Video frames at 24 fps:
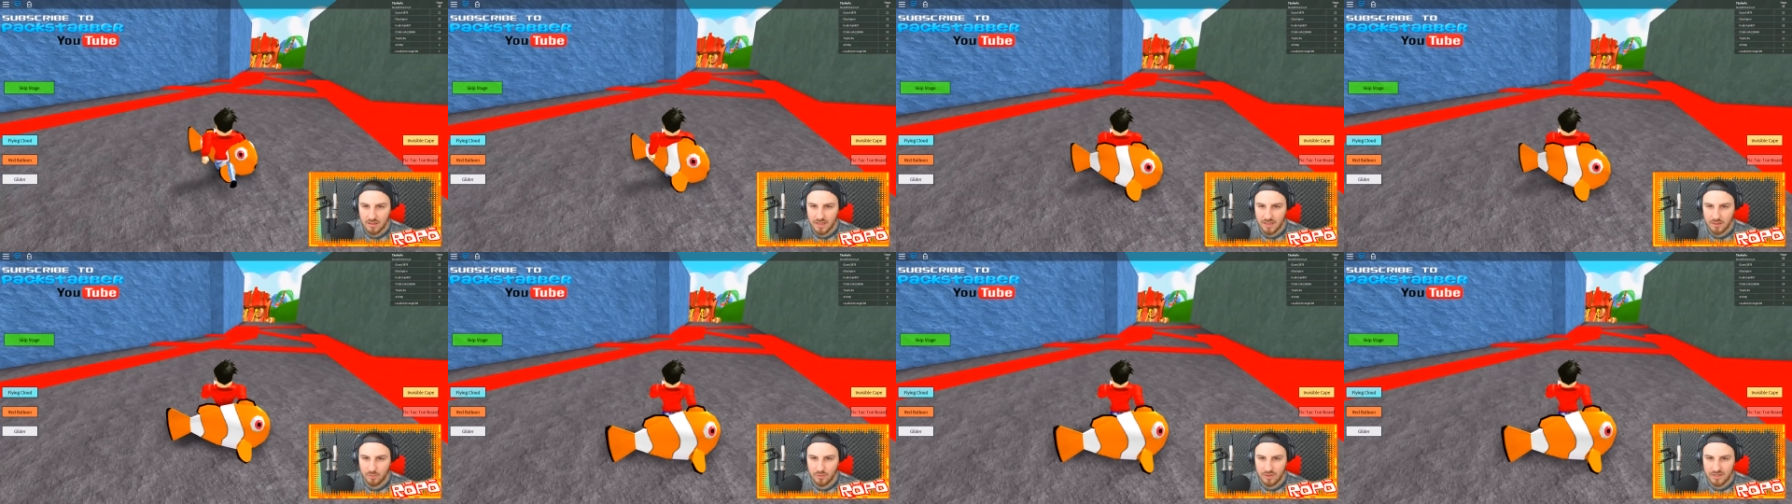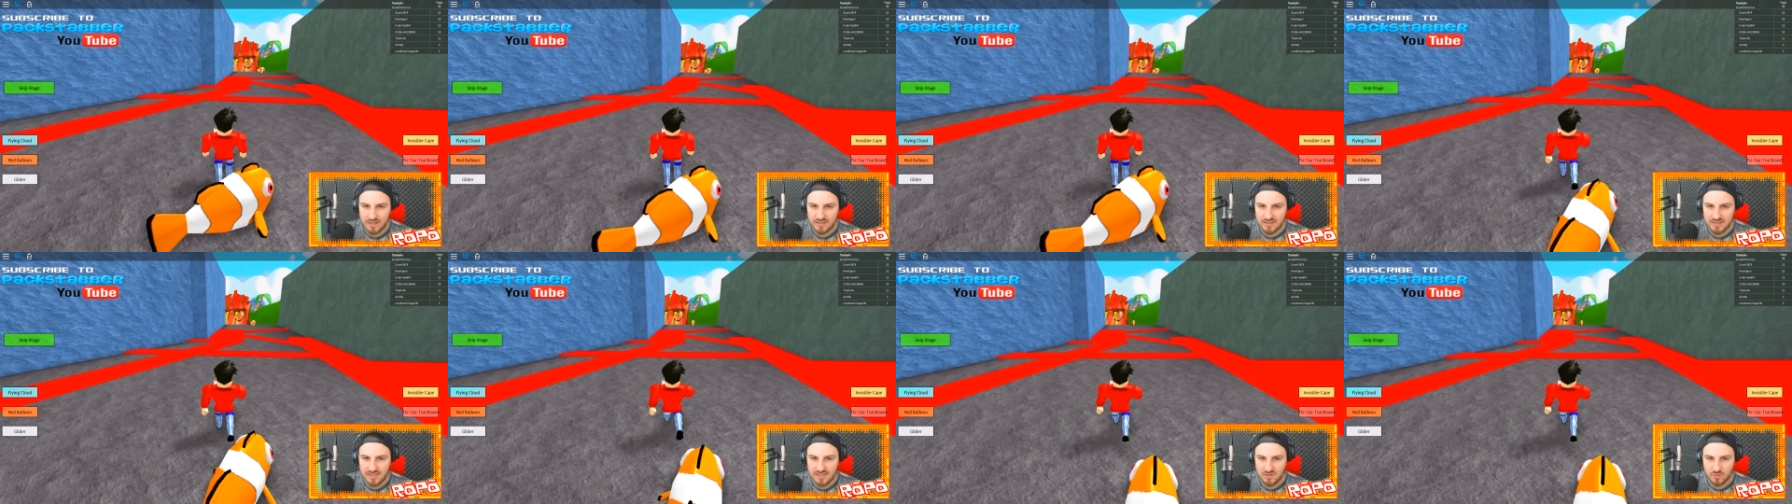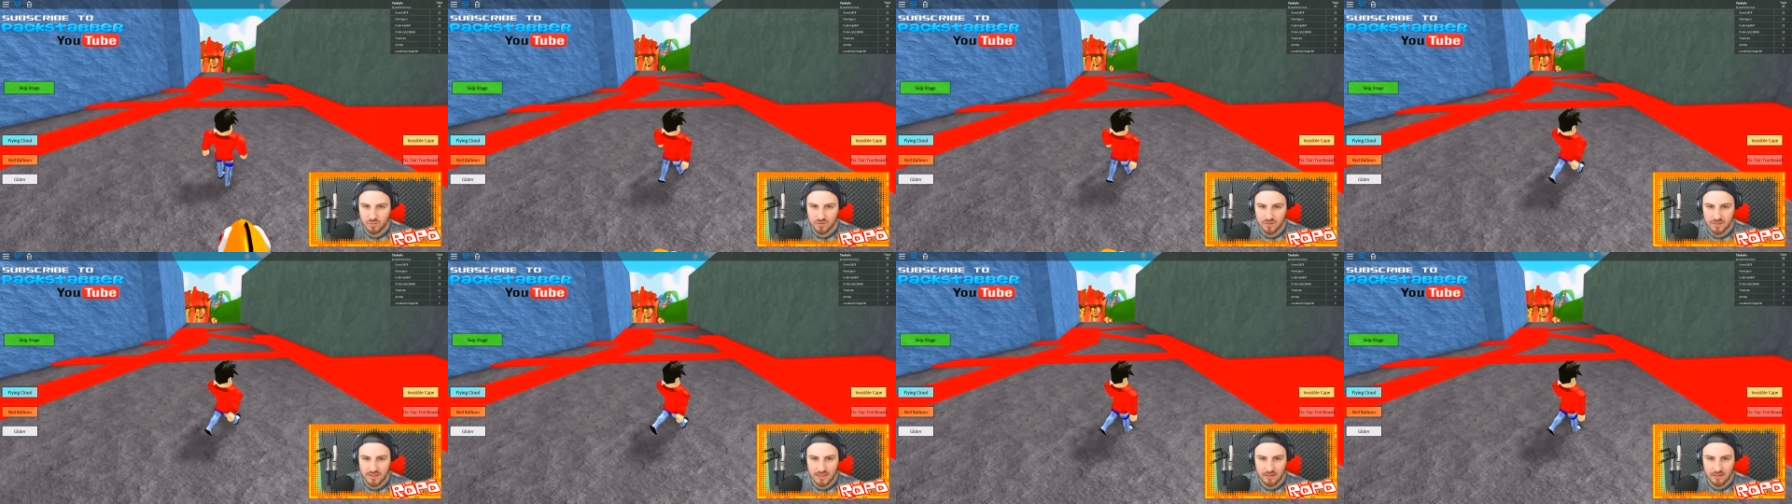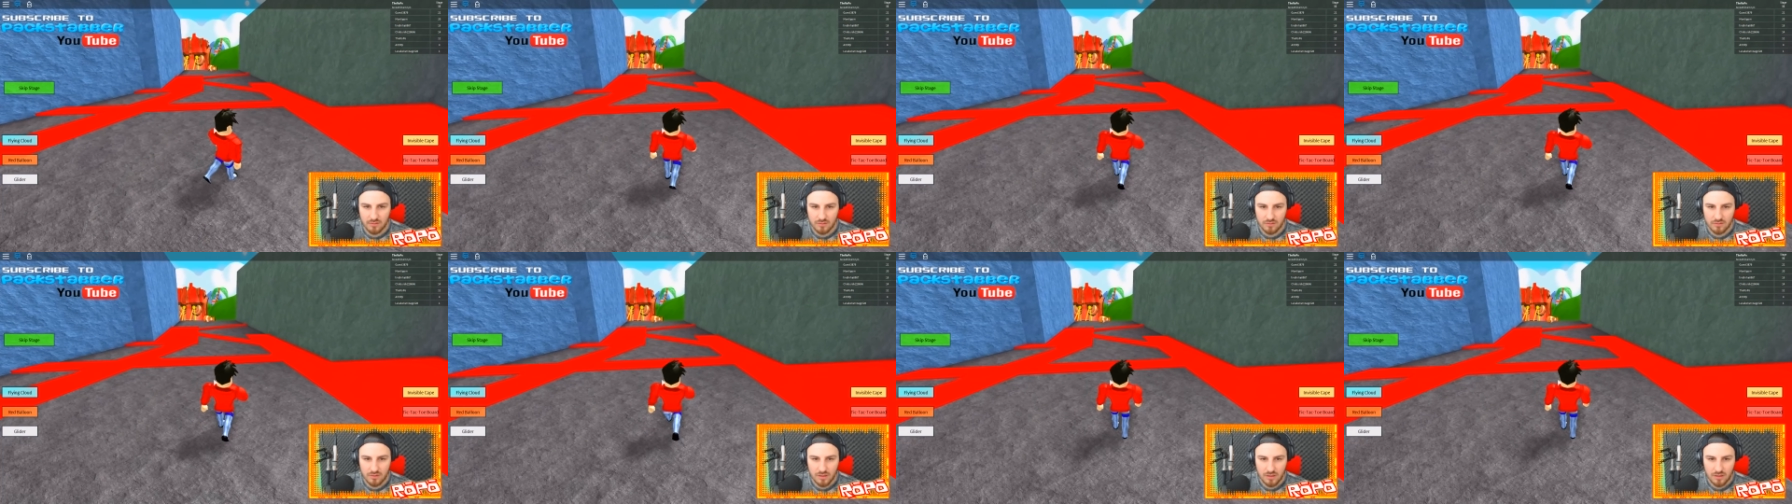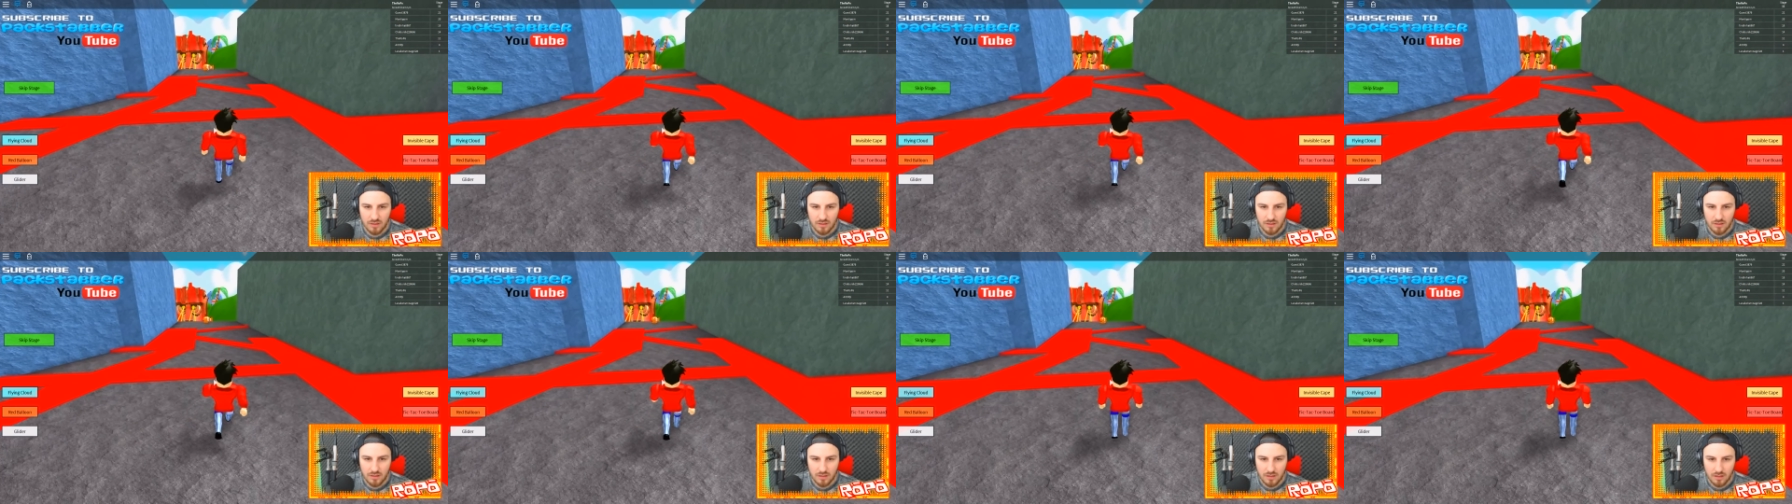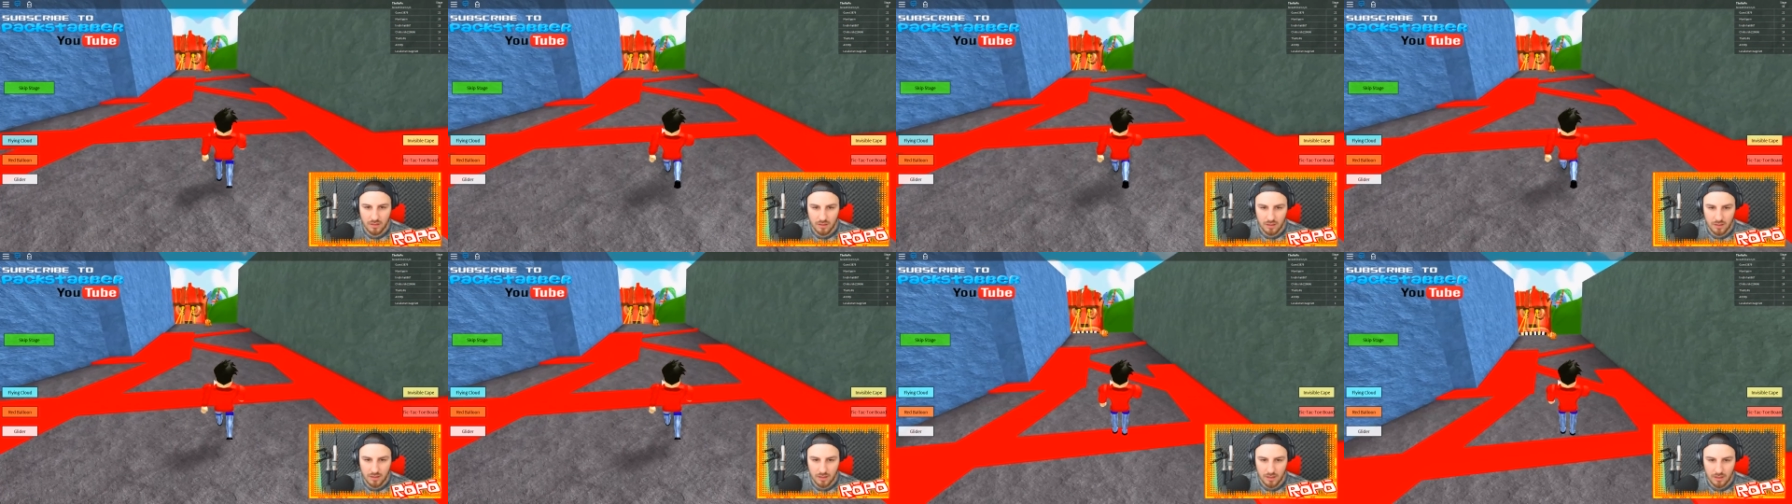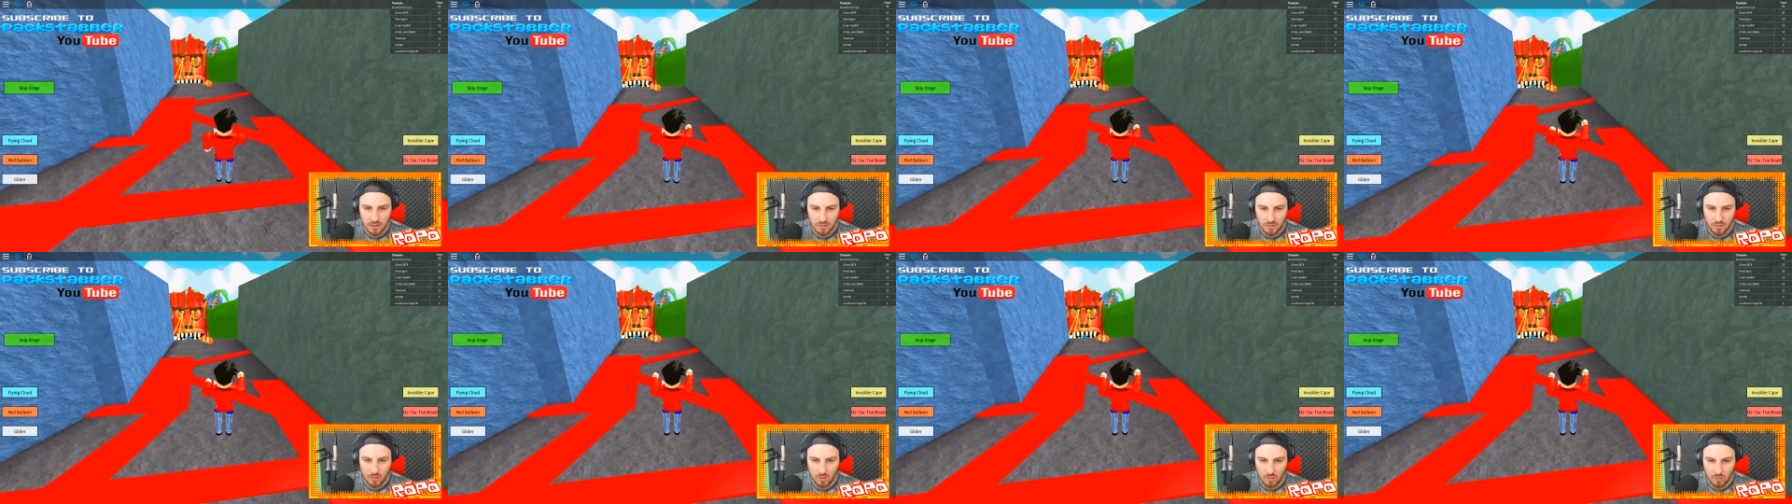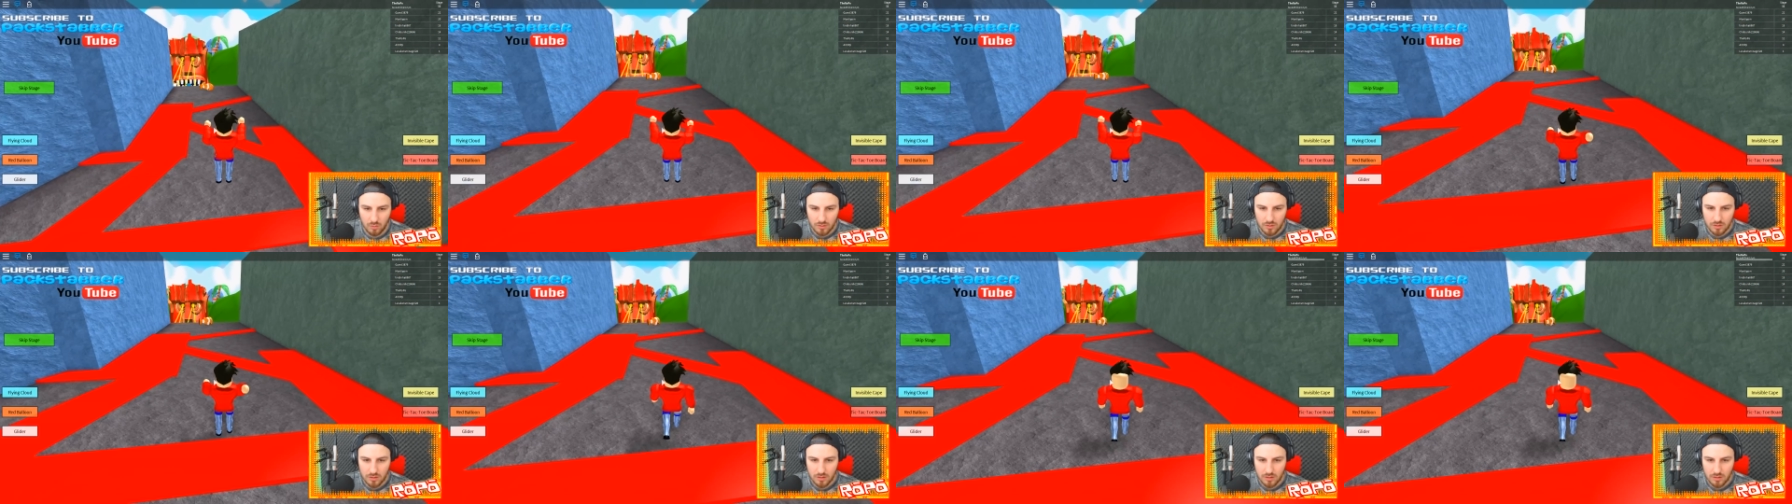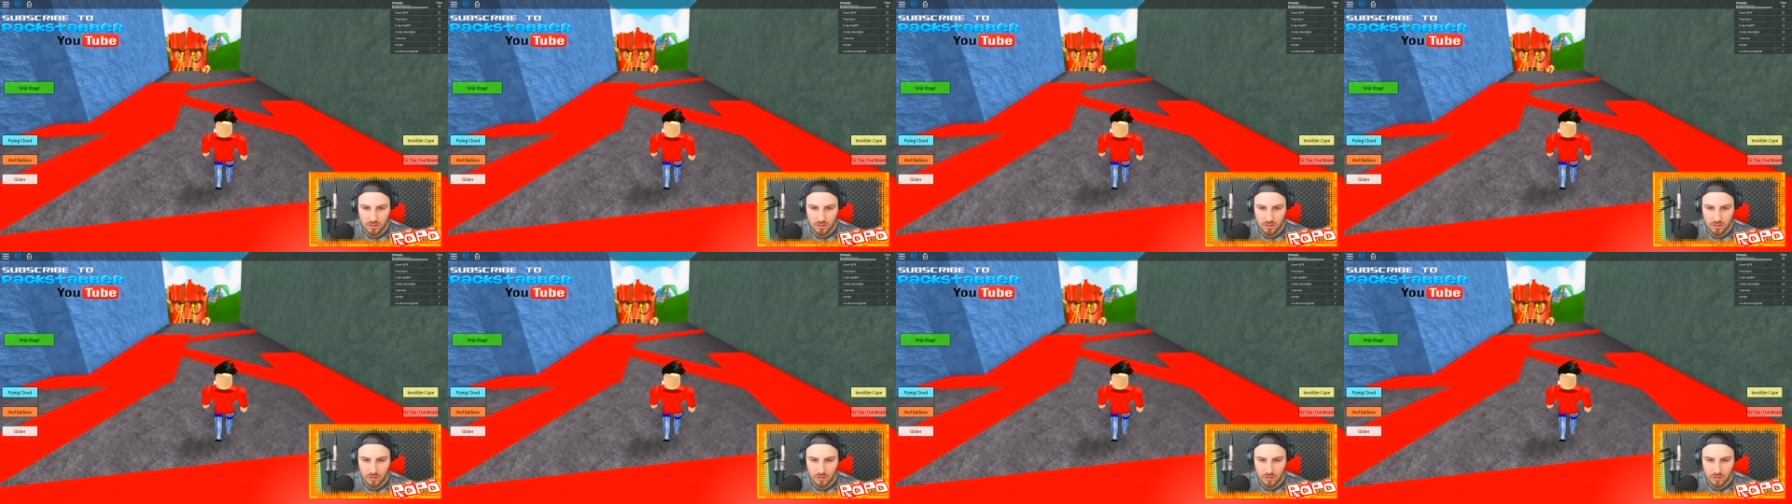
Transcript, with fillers: Okay, where's this one now? Okay,